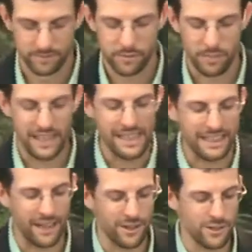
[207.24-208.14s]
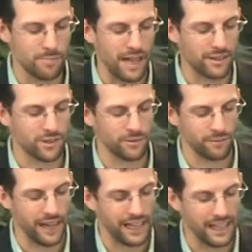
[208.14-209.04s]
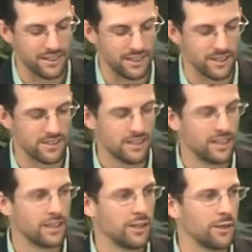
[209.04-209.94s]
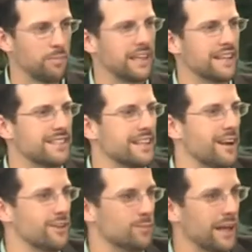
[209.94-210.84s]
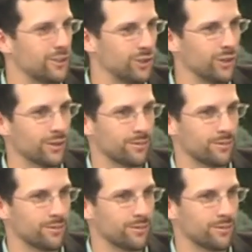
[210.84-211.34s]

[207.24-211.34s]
but he cares about your finances because he cares about you.